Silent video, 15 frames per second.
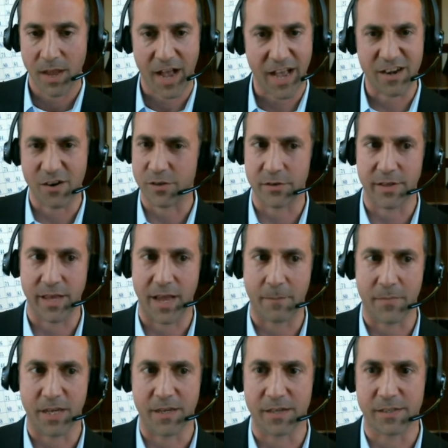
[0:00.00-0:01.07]
I don't do that
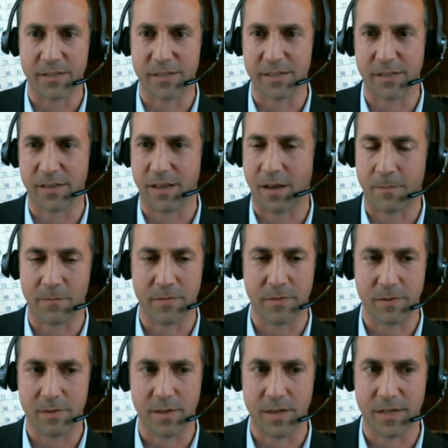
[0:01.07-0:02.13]
because um,
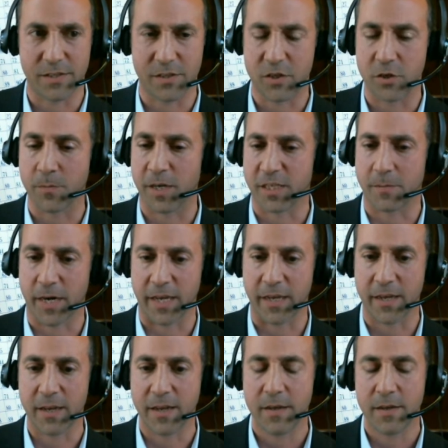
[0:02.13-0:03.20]
it's too much money.